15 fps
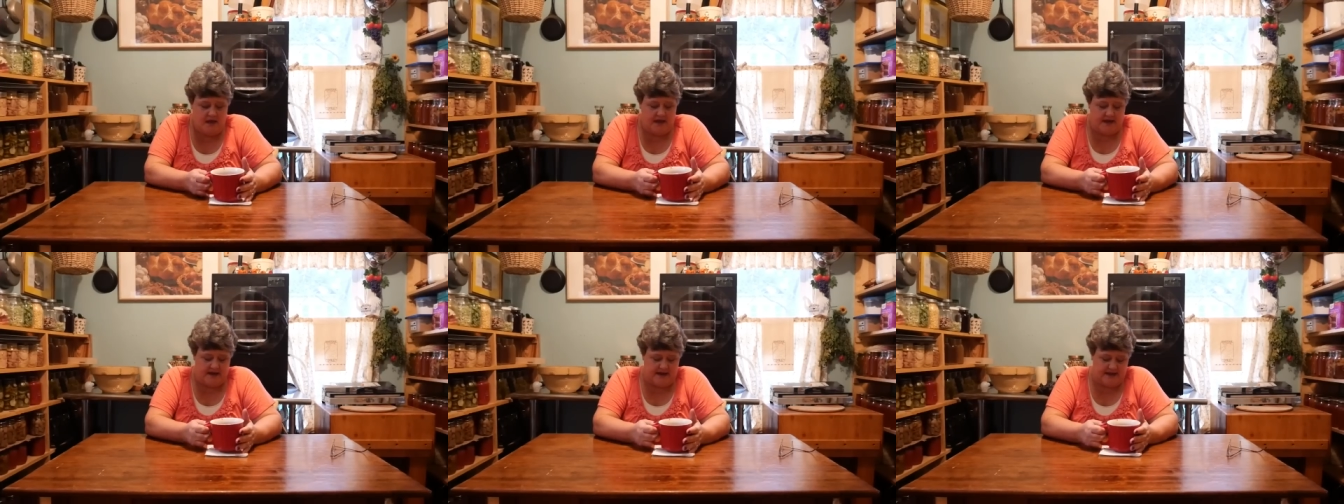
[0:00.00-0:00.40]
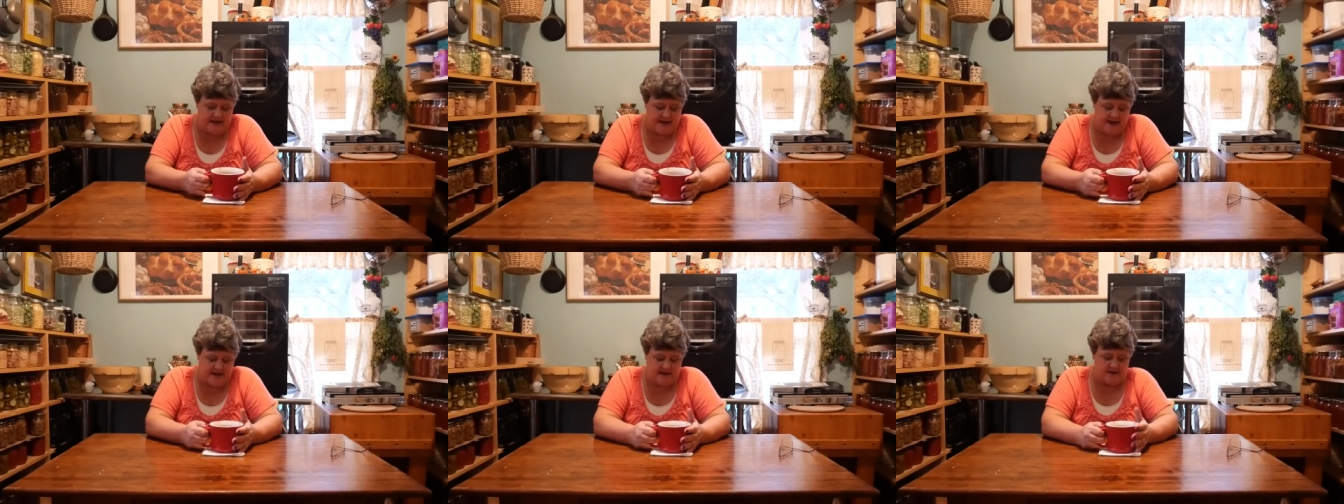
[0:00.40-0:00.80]
And I
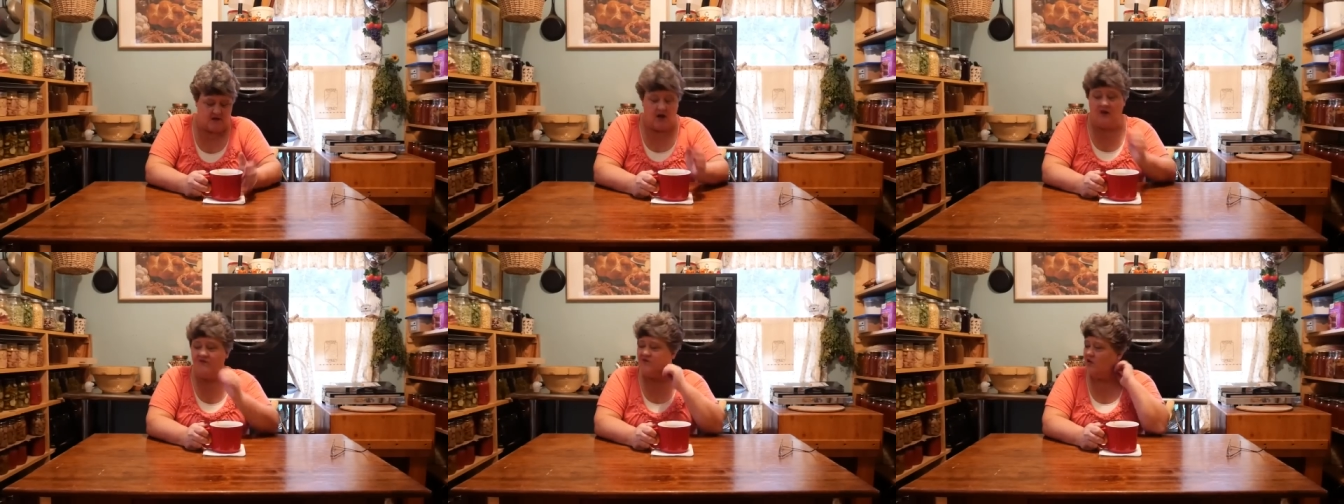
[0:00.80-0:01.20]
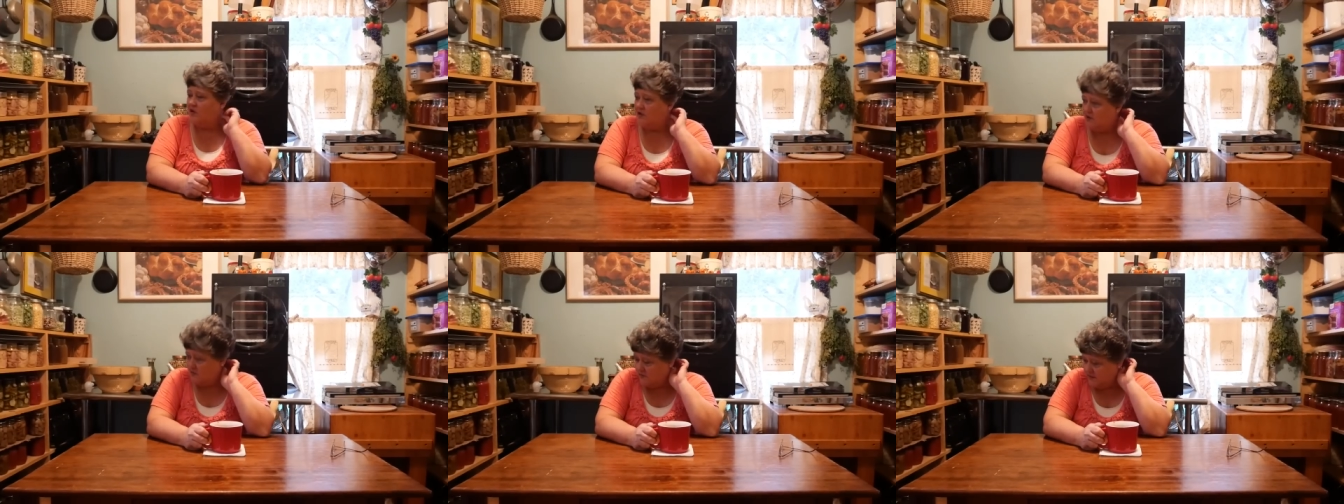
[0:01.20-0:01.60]
got it all
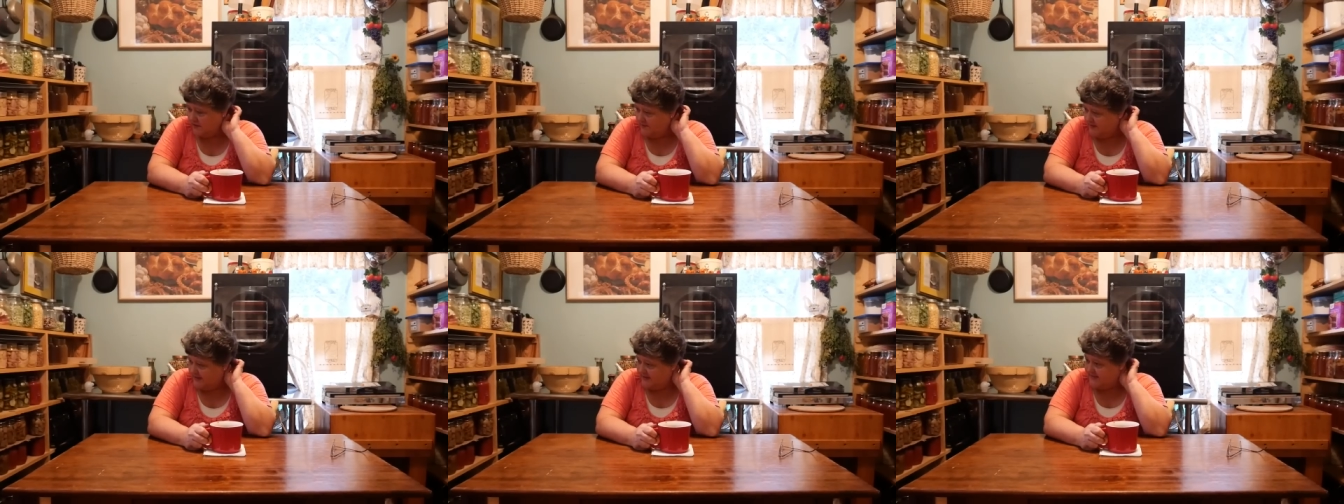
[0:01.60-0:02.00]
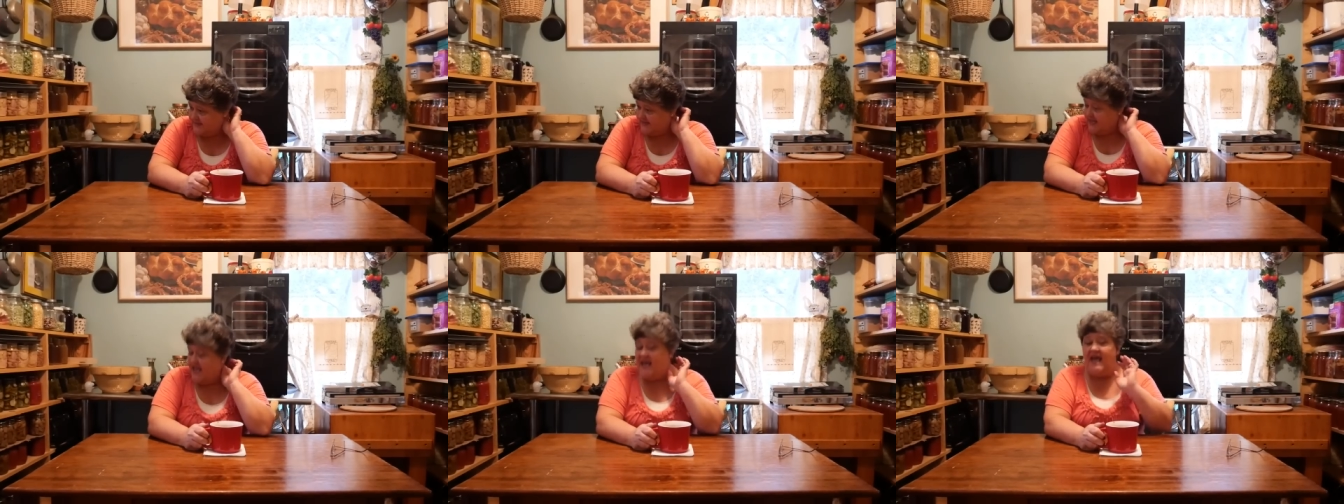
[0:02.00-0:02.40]
full of
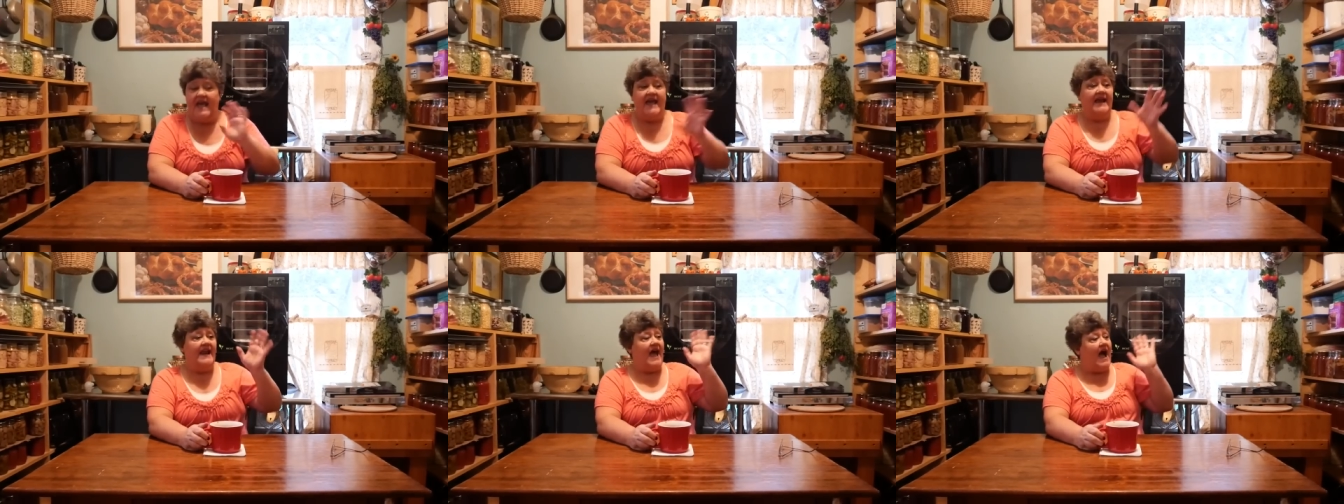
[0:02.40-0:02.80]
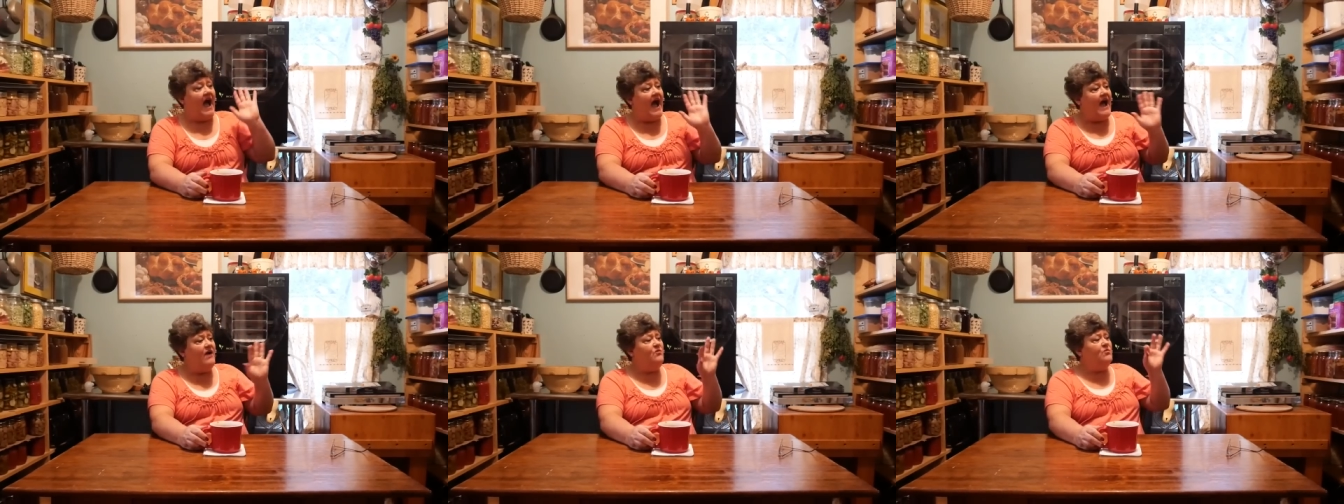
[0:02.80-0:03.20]
ornaments. And
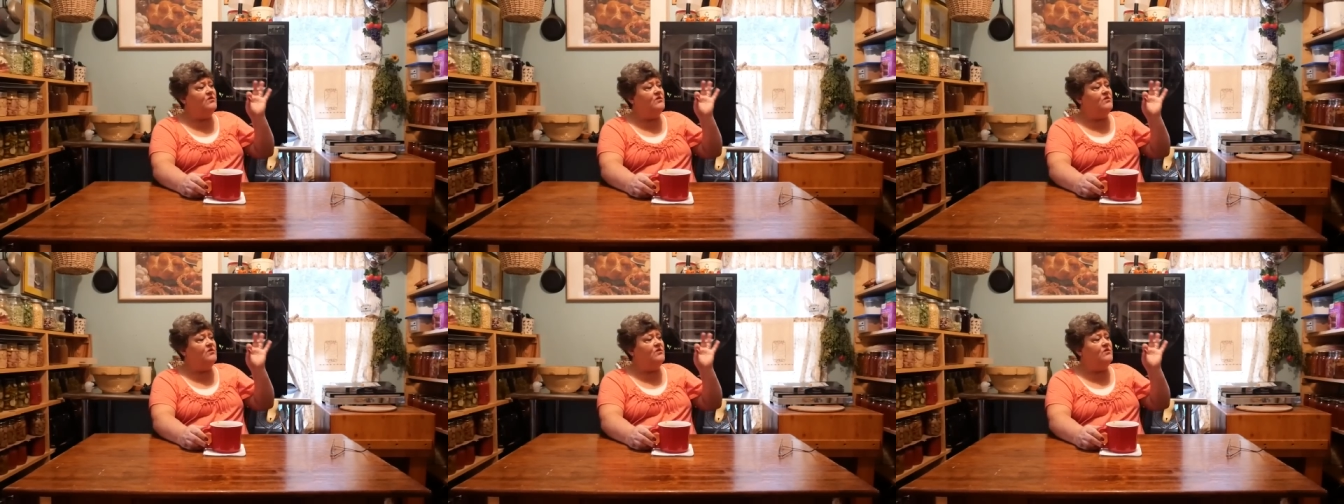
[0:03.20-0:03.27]
I